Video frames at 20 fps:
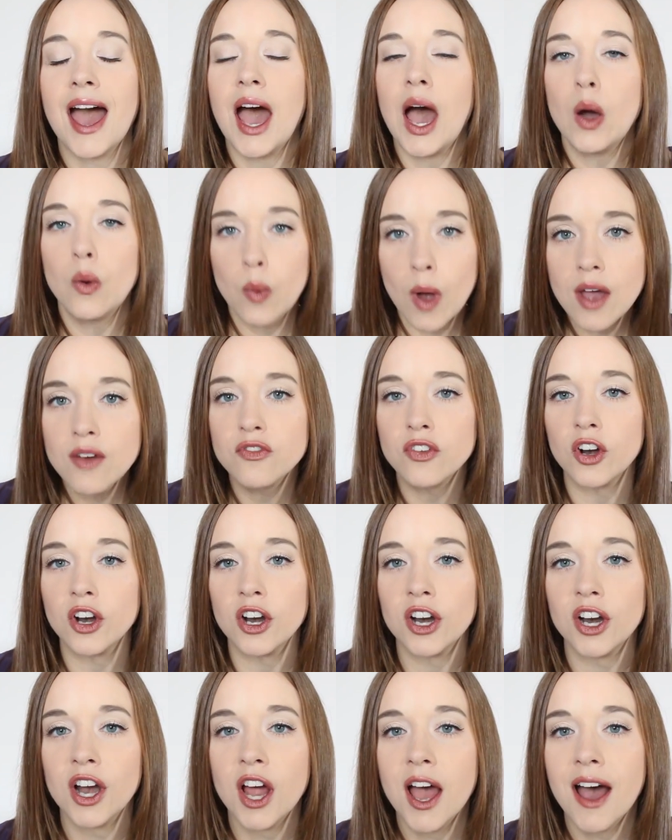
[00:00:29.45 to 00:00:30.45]

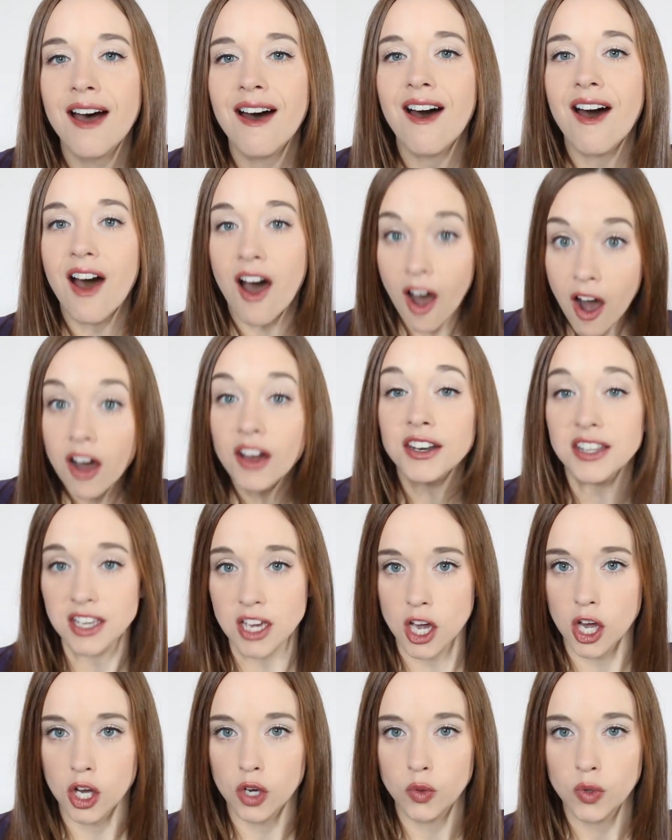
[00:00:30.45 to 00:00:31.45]
However,
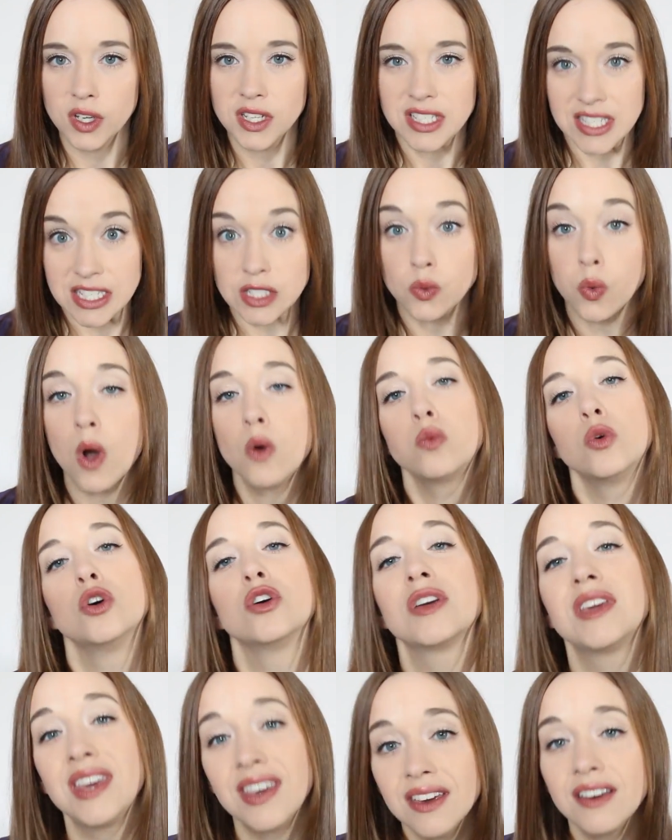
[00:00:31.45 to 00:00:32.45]
audio is what will
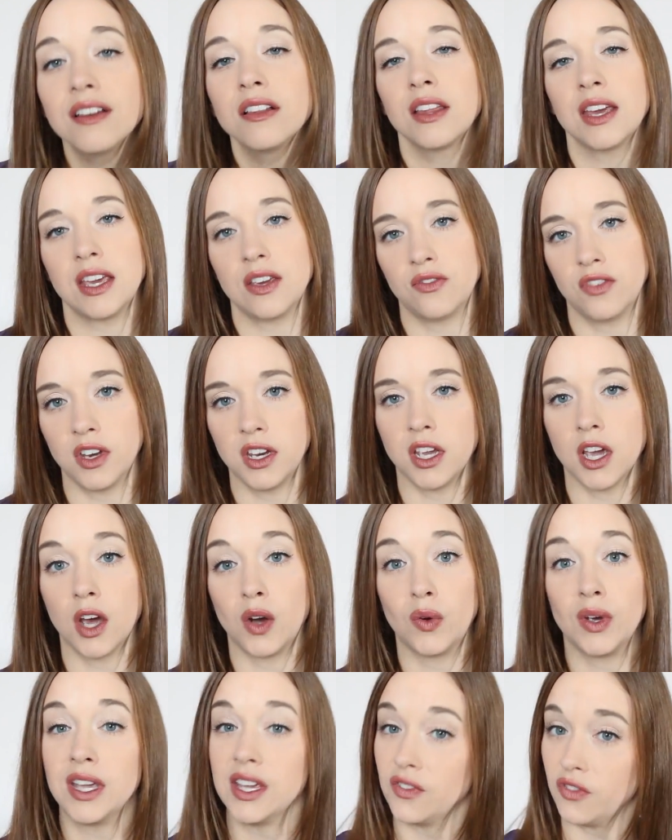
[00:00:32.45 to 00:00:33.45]
kill a
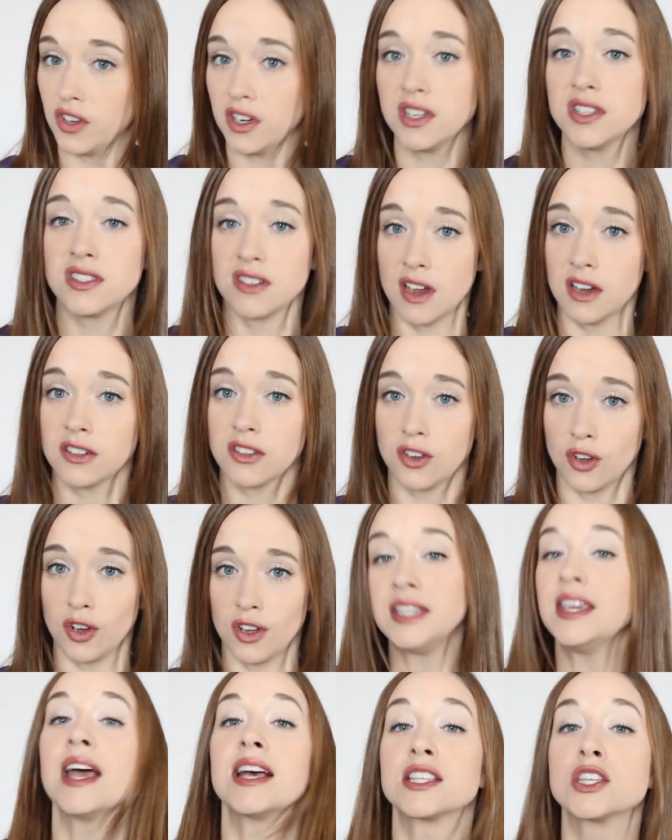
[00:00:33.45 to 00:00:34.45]
video if it is not
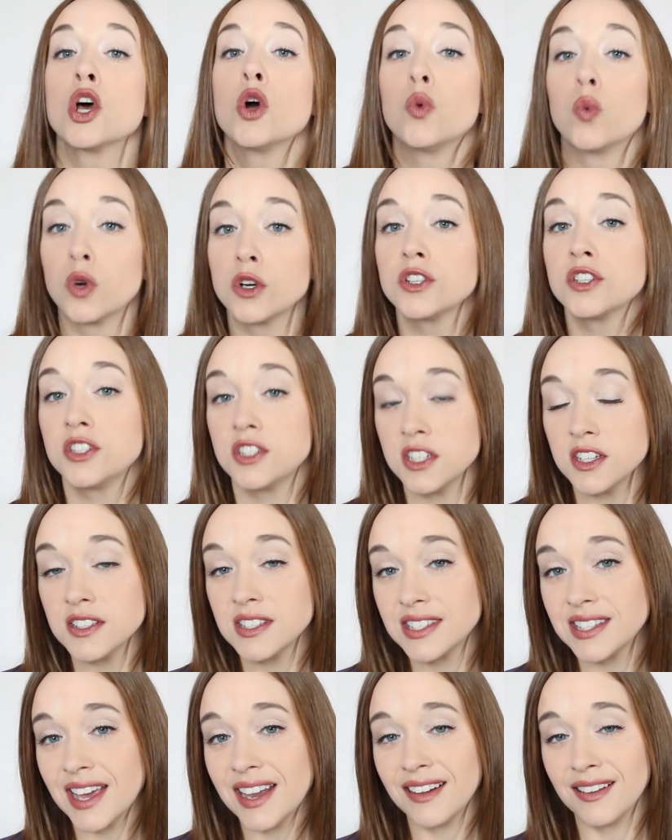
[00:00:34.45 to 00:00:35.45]
good. Yes, we're still
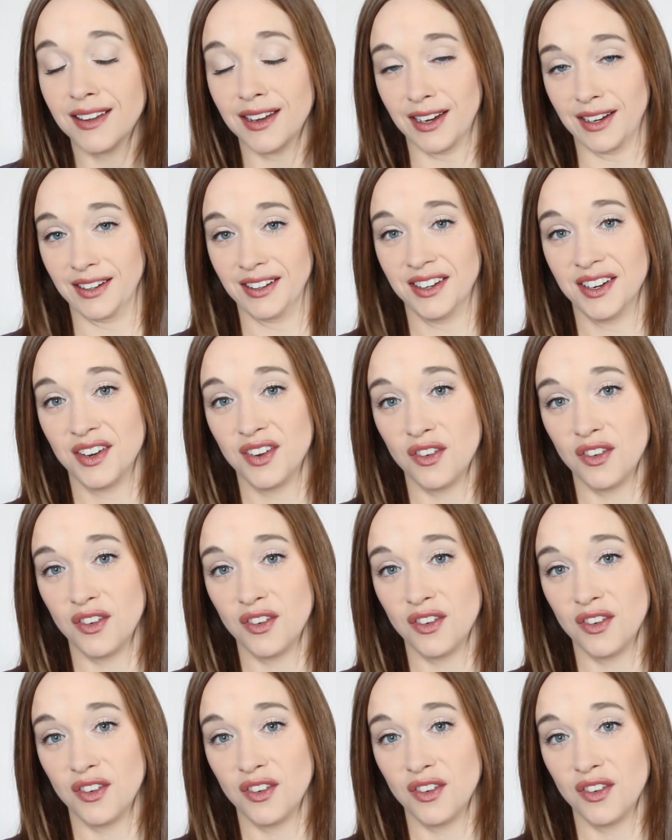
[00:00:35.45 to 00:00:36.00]
settling